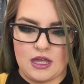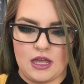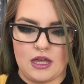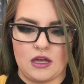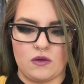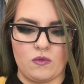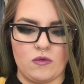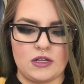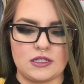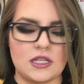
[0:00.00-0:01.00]
And
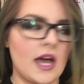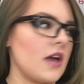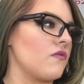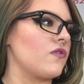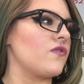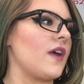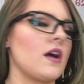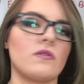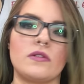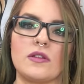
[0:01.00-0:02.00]
once I've
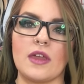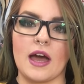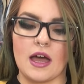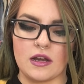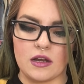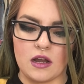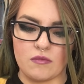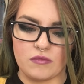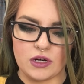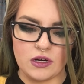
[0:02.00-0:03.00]
found that
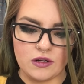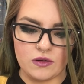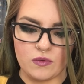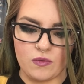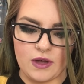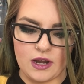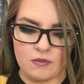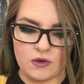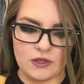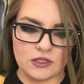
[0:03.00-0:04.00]
number, what
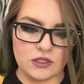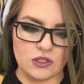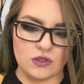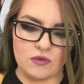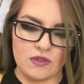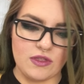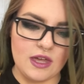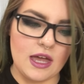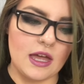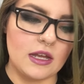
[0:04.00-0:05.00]
I'm going to do
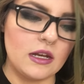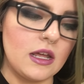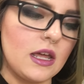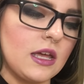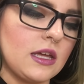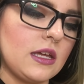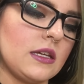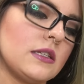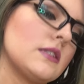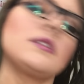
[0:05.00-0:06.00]
then
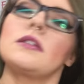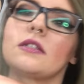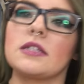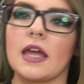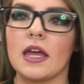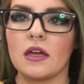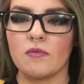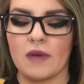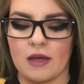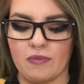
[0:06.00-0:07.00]
is
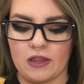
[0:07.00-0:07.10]
take my